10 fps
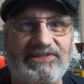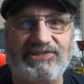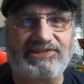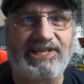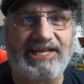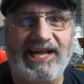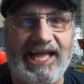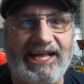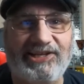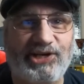It's just like I
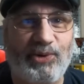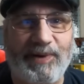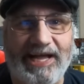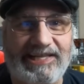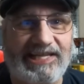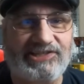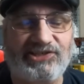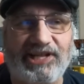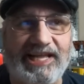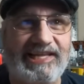had to go back
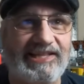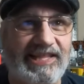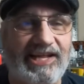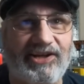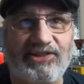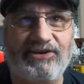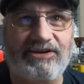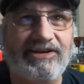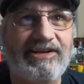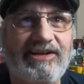yesterday and get that
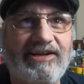other